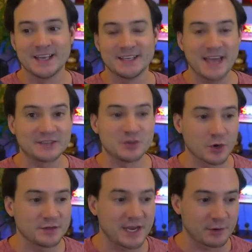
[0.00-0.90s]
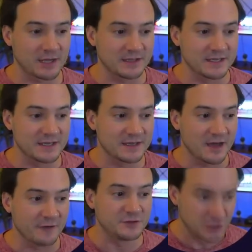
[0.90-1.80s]
Yes, you heard that correctly,
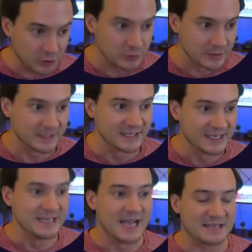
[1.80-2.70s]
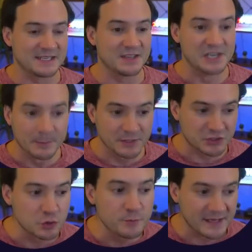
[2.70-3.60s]
of 2. As in the number
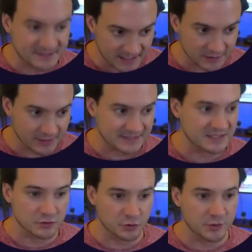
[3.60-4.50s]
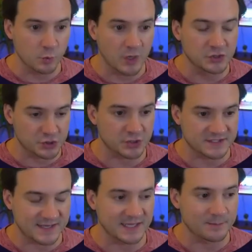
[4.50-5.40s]
2 bestseller, as in there's only one
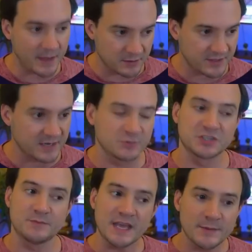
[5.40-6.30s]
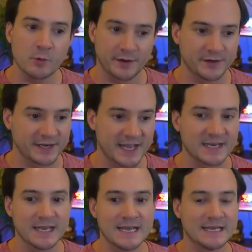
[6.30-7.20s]
shirt selling better than it, which is making me wonder
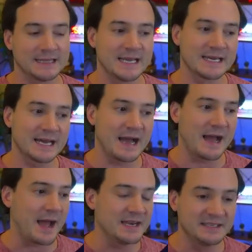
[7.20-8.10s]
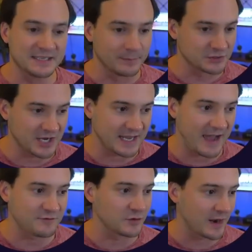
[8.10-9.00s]
again, like I need to double check
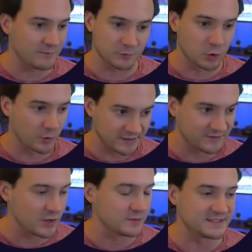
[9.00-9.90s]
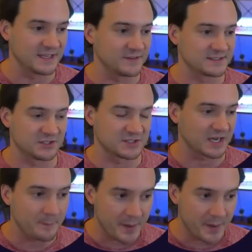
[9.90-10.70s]
after I record this video and see if this is just like a